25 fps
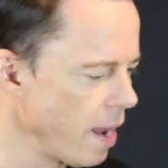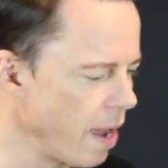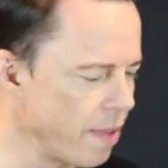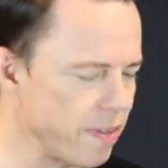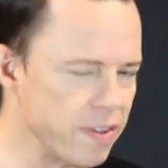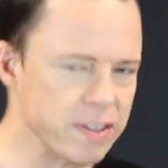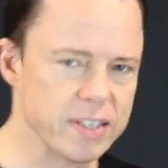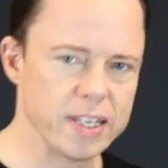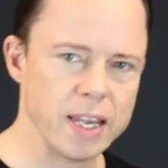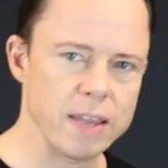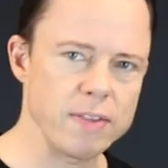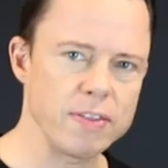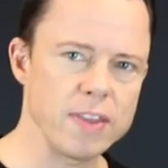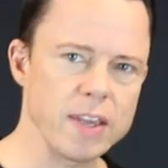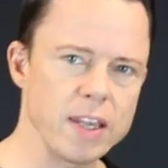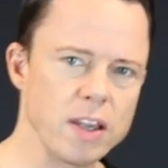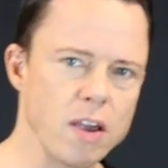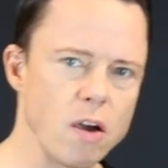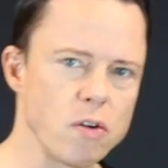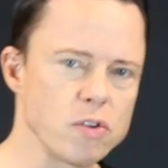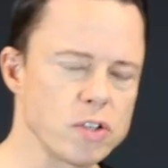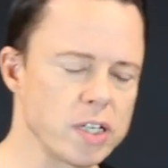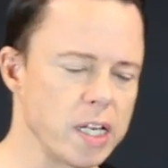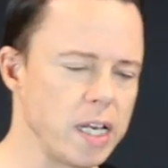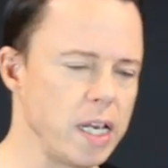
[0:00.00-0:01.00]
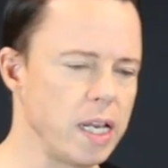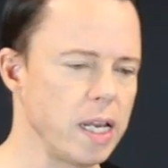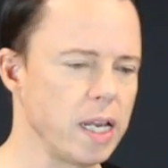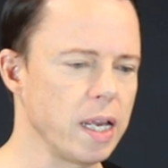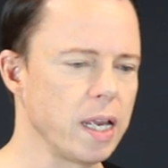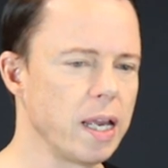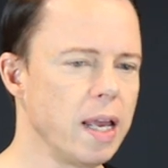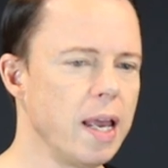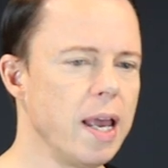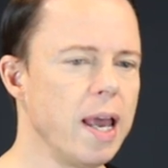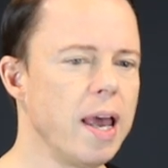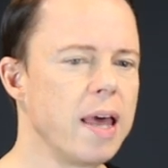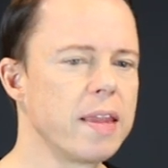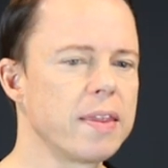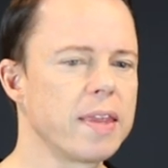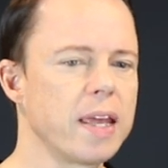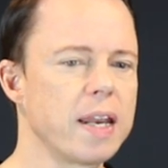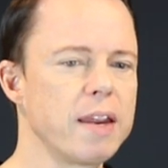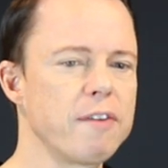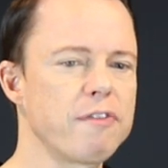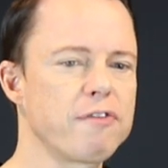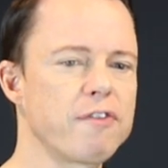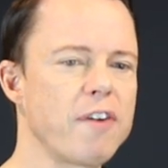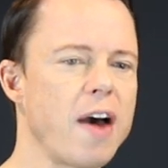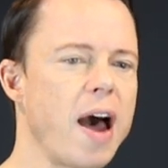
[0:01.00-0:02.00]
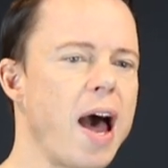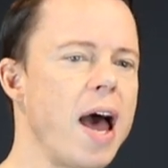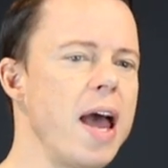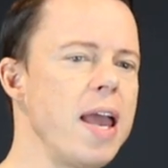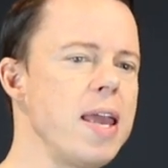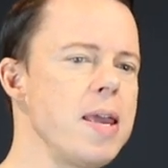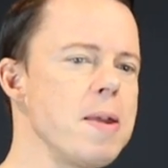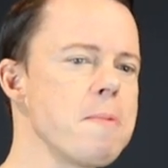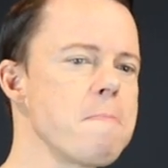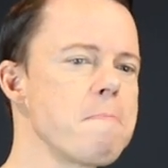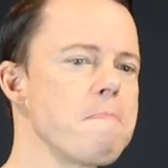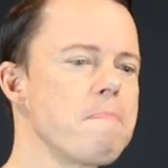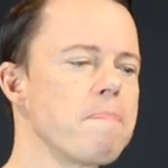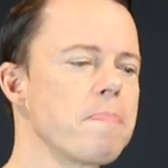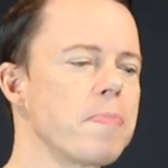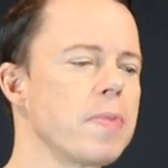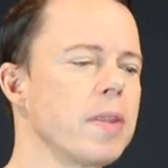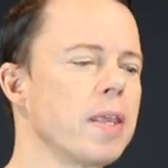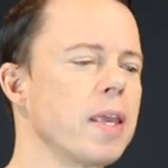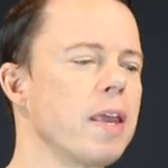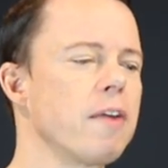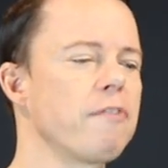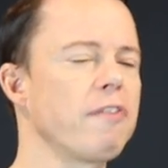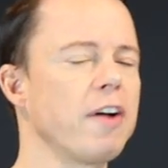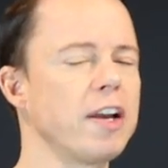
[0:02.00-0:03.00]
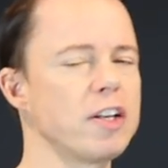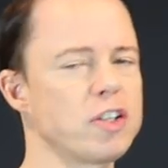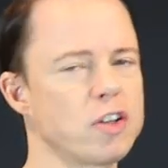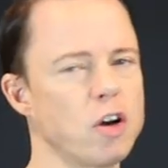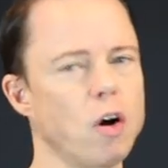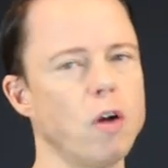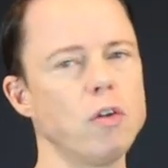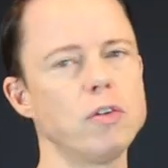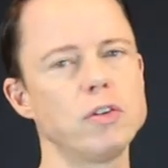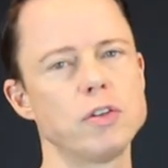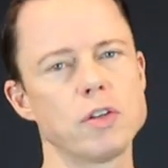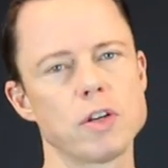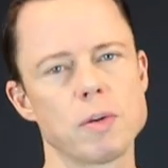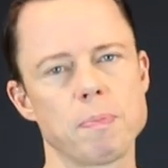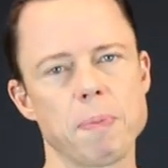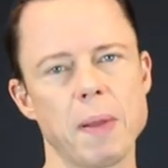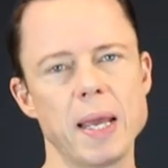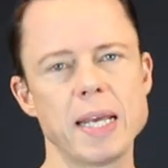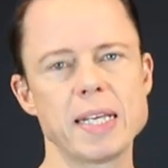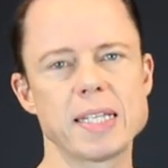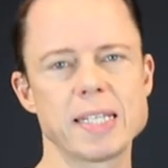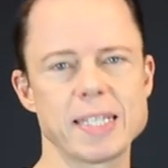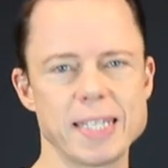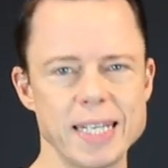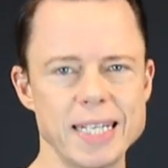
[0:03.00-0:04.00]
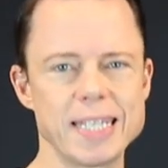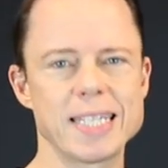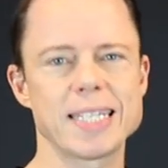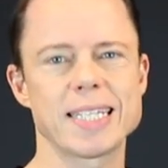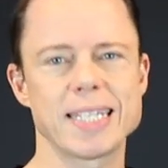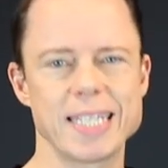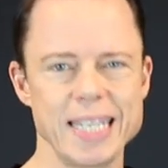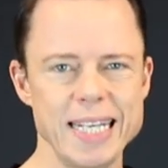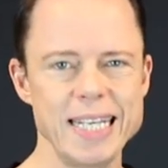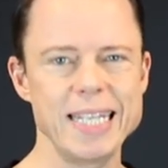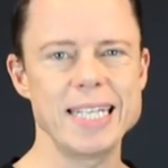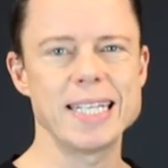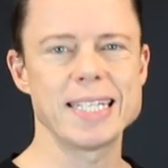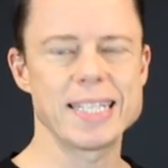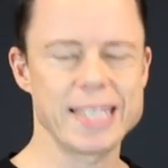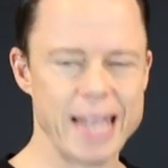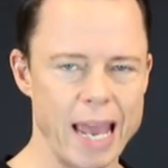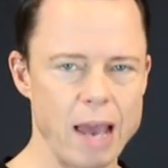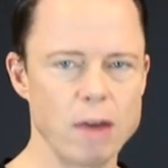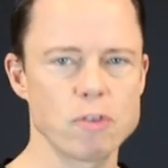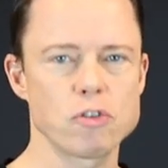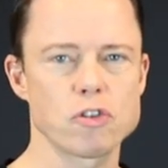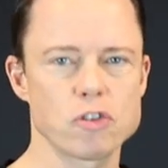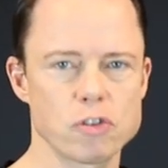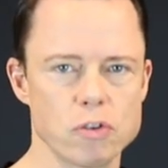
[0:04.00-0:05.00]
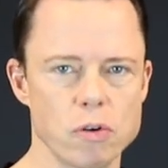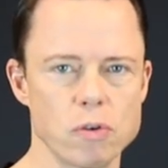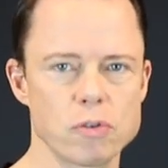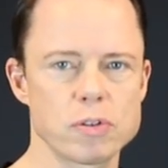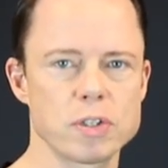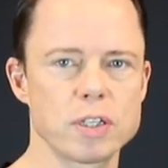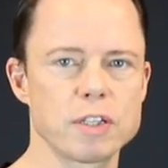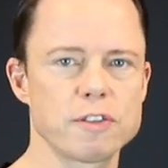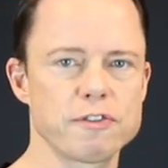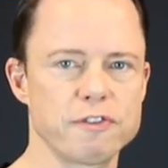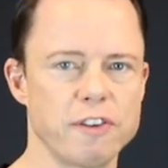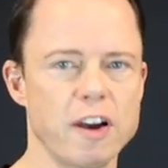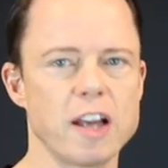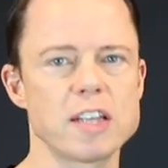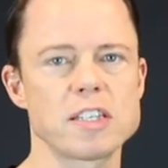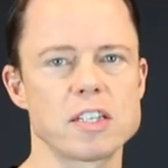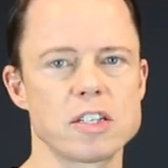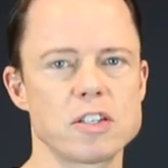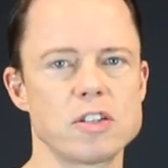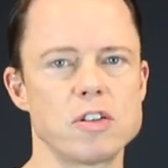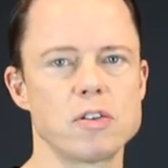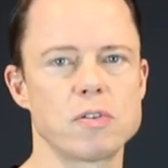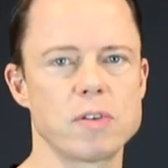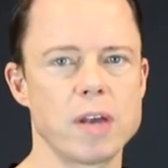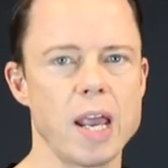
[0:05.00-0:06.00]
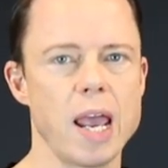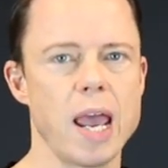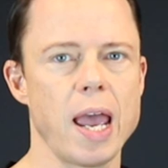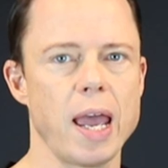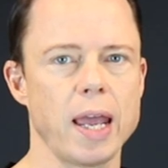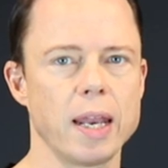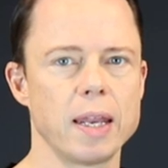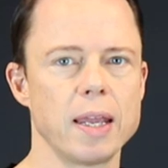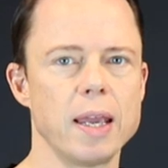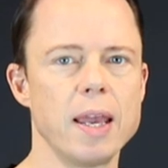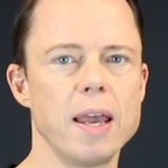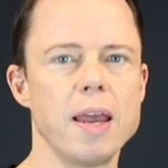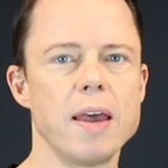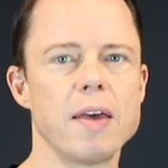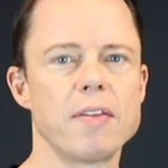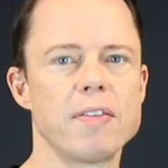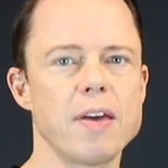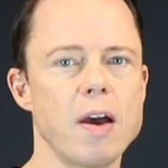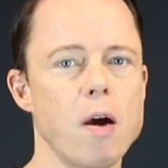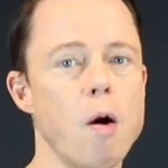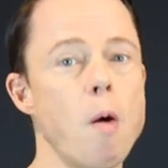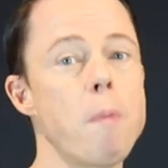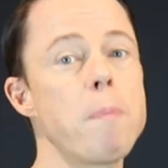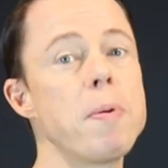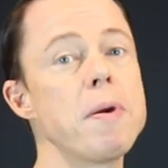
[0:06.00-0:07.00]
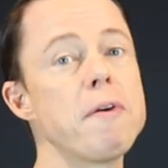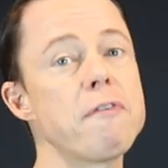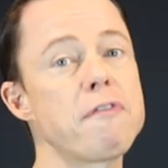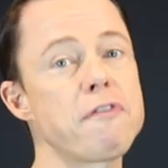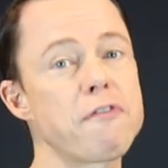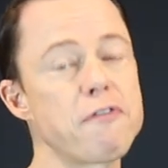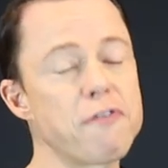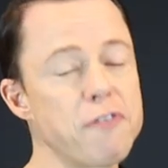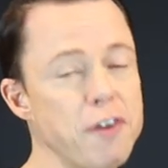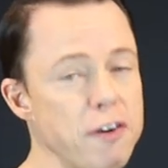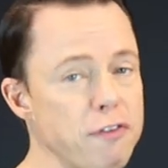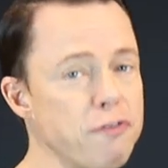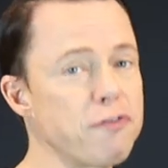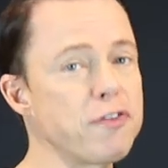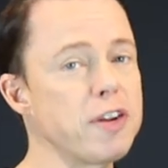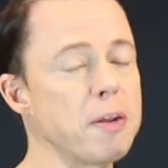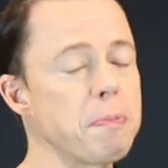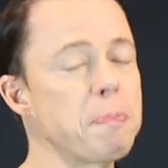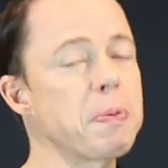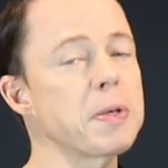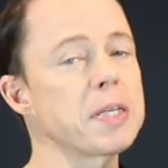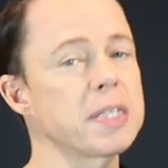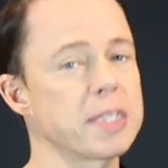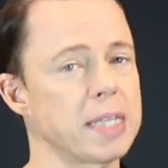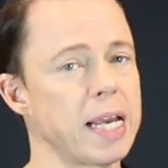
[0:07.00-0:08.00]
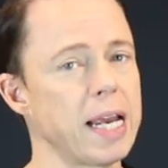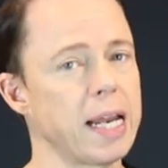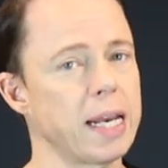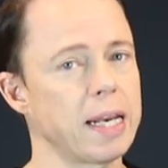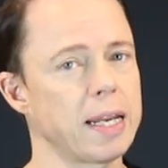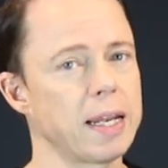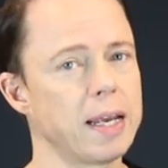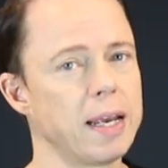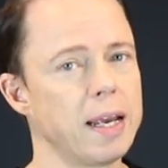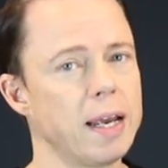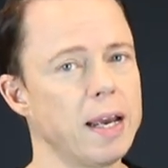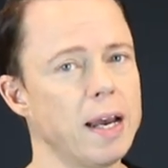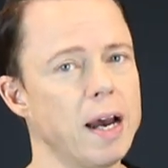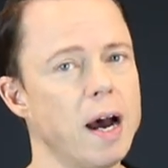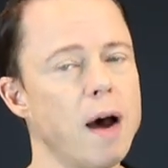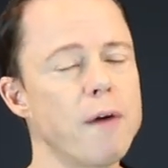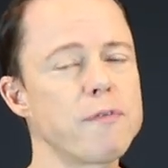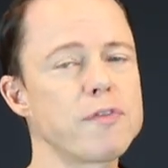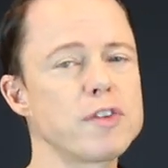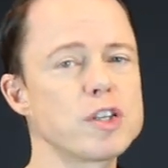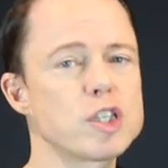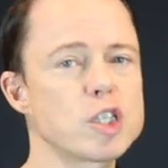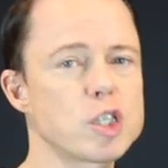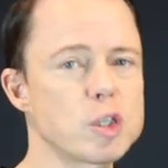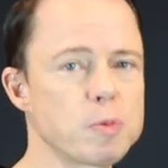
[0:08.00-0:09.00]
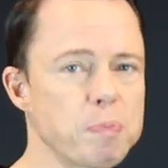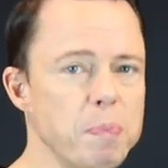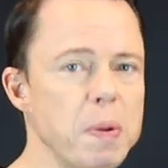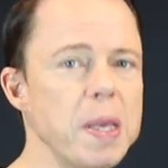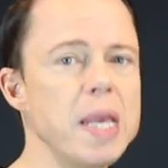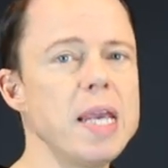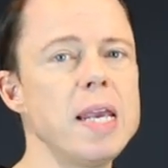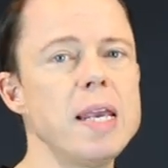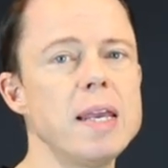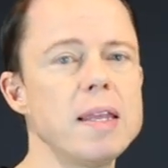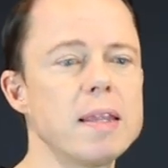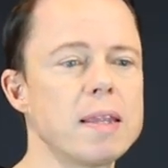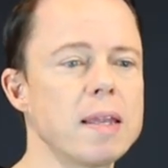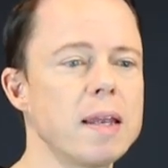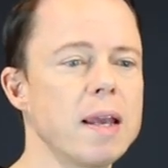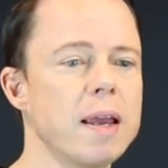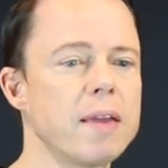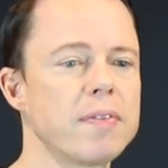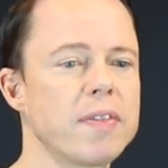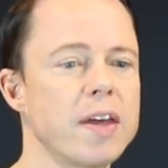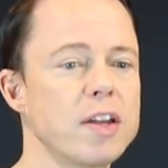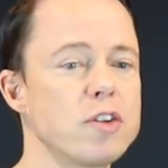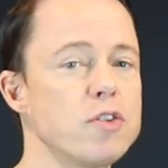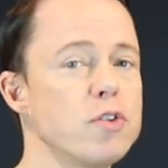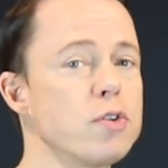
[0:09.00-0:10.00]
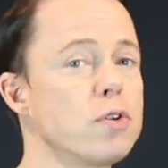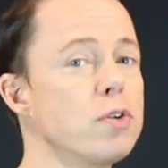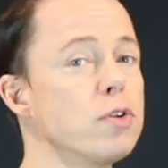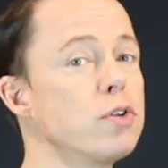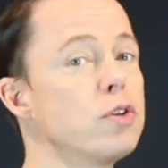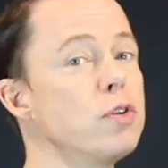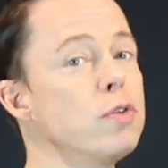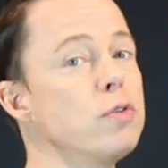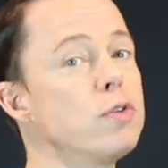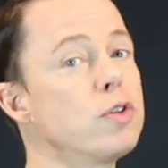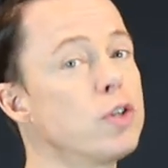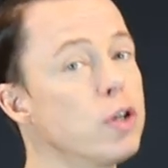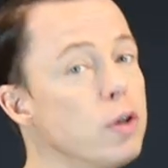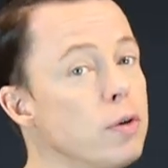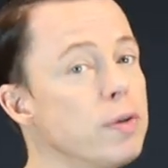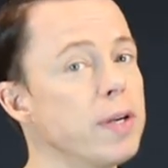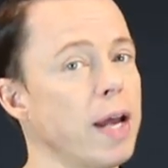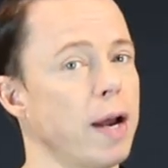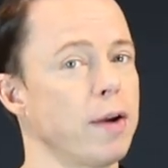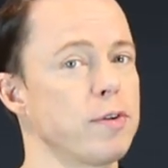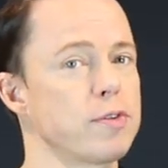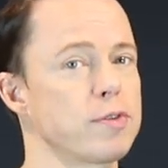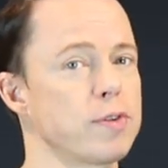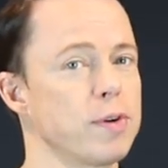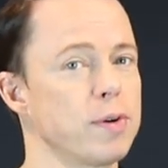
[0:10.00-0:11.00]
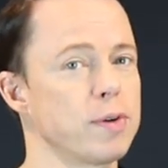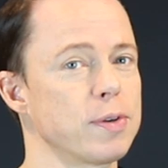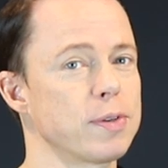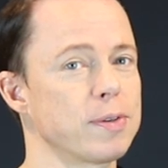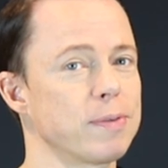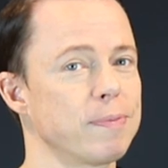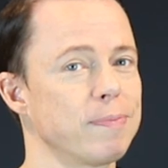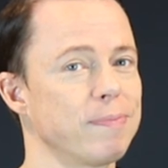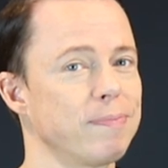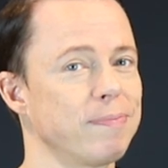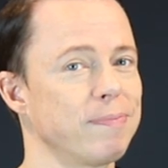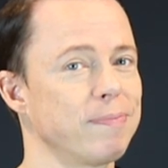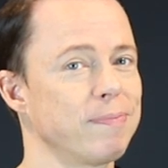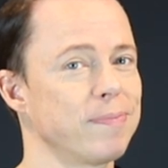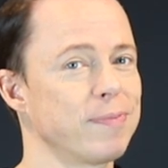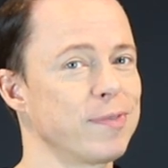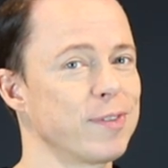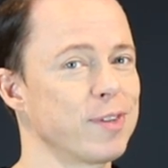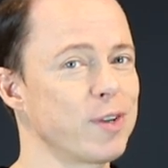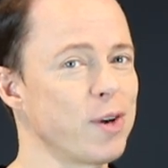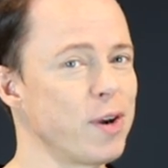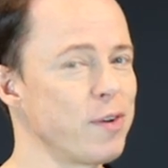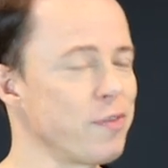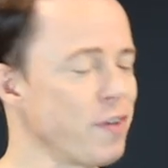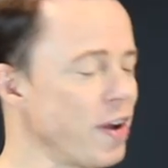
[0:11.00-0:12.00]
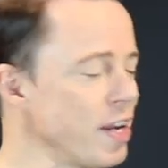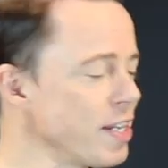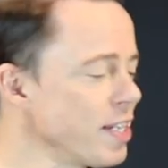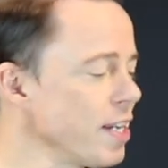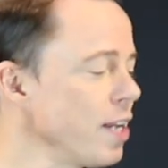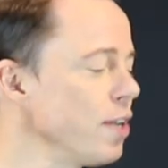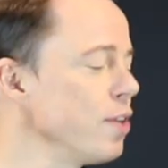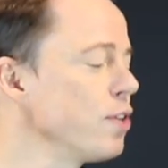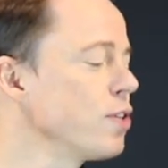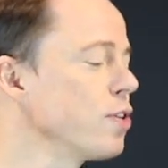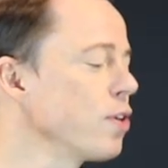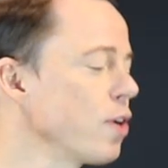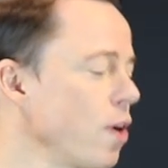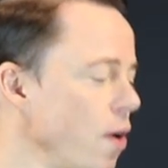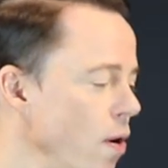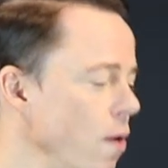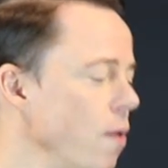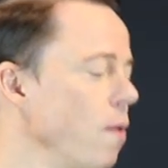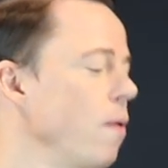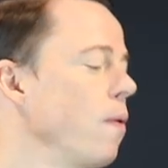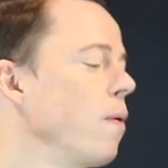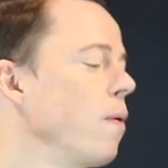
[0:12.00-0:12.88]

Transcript: And the same thing goes here, that if I told you to play 16 downstrokes as fast as you can, that will be 50% of the speed that you could do 2 downstrokes. So if I tell you to go...